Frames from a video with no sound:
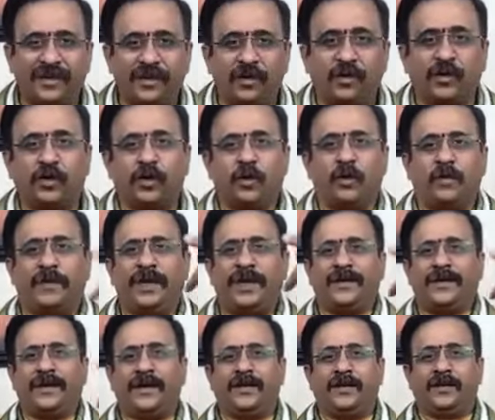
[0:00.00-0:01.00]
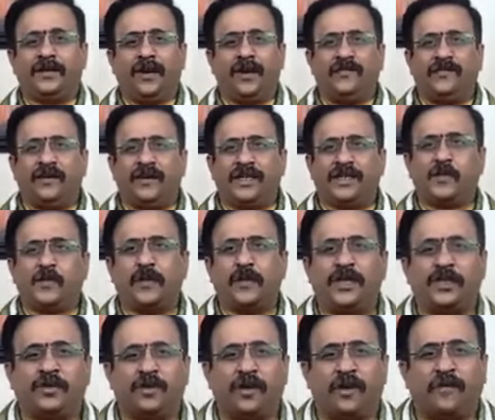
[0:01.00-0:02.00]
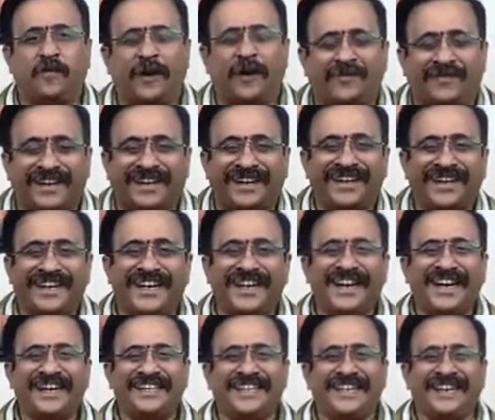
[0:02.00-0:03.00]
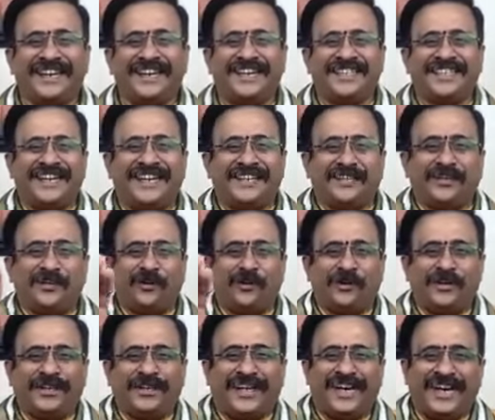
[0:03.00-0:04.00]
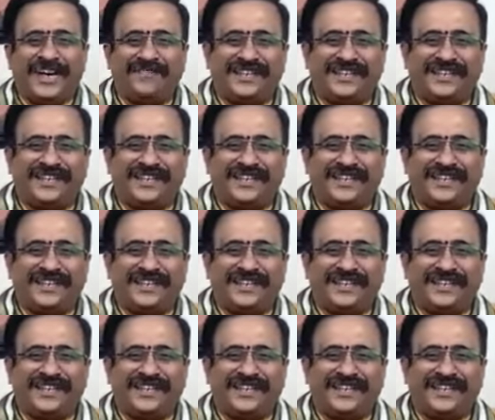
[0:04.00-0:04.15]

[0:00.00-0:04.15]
You should meditate. You have got a spiritual power. And Narendra said, don't